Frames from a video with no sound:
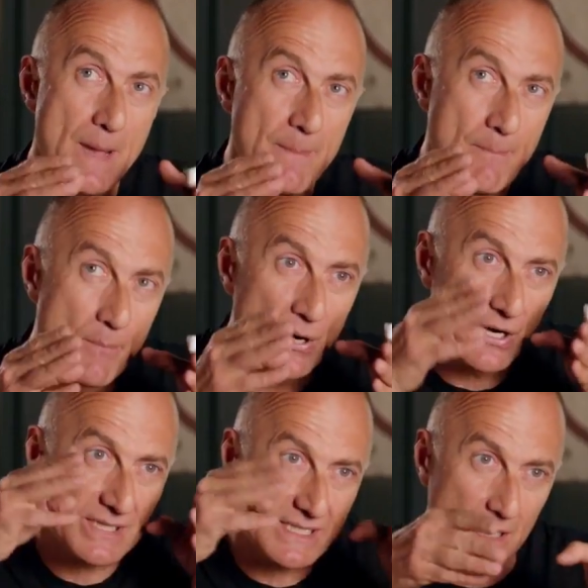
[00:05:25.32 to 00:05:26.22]

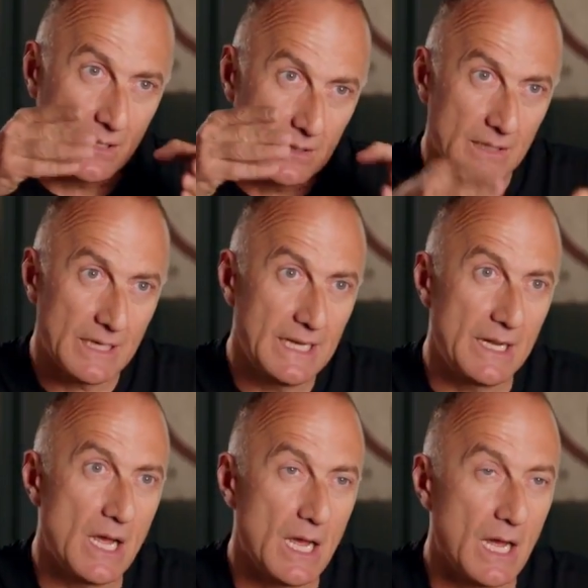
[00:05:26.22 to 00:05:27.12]
immersing
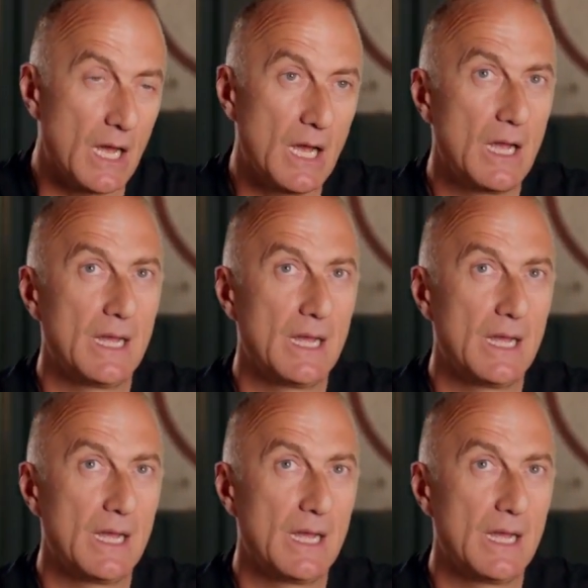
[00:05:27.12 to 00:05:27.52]
in, uh,